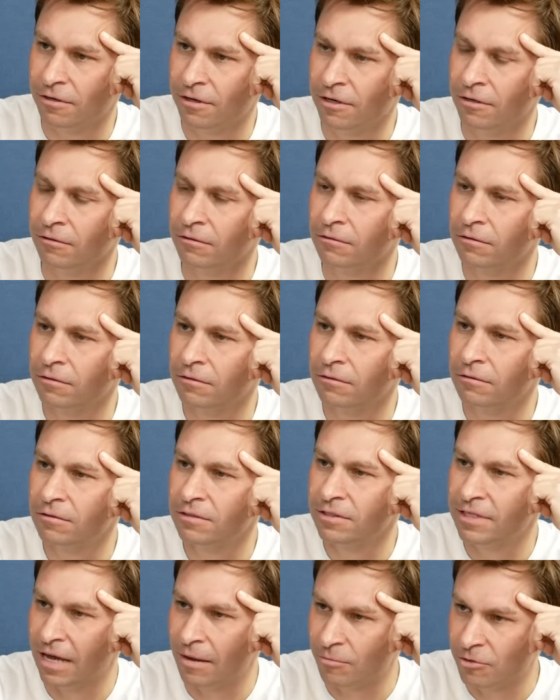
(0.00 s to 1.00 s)
it'll
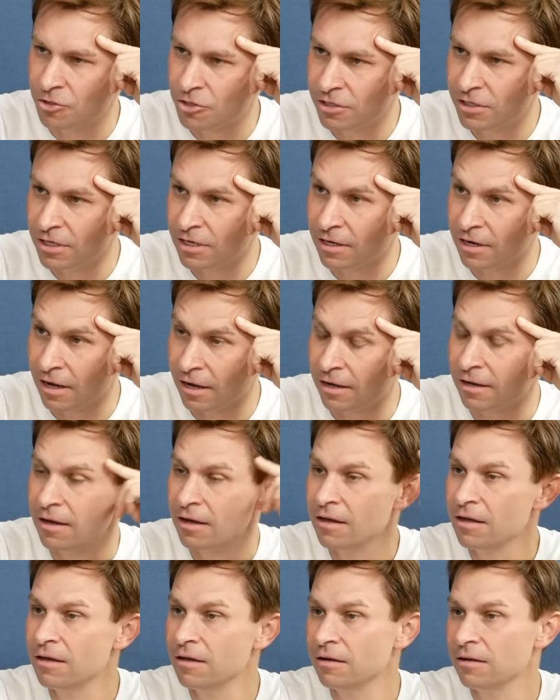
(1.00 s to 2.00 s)
damage your DNA.